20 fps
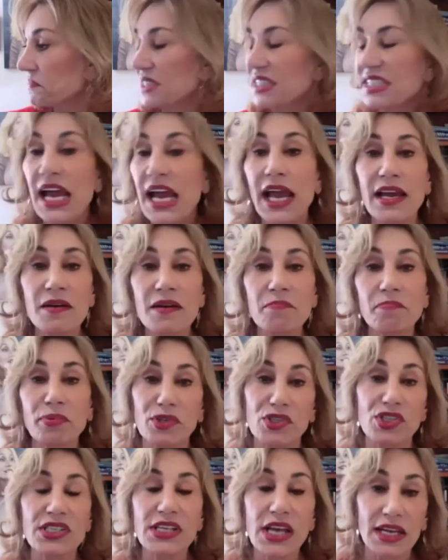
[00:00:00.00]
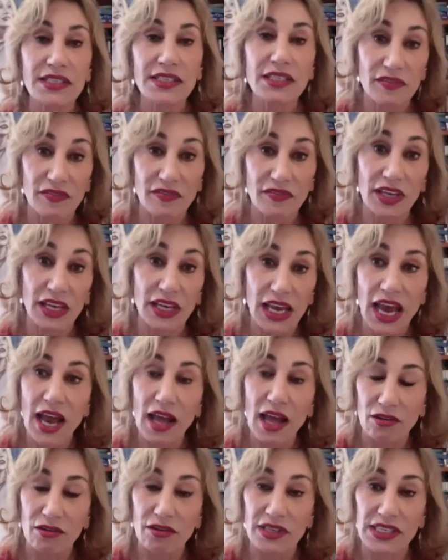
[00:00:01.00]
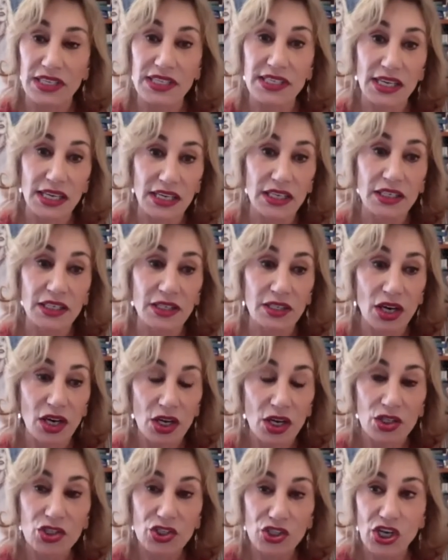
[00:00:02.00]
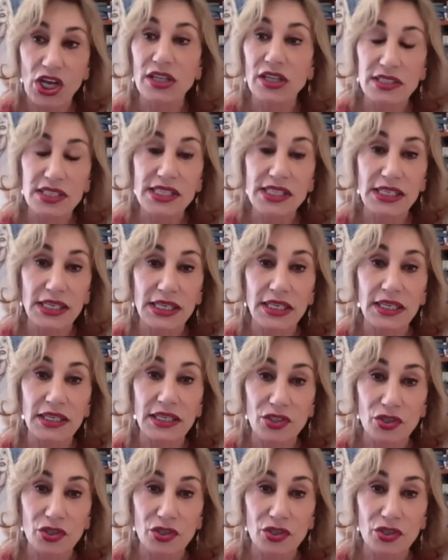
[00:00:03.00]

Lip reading: 10% of the galleries in Chelsea,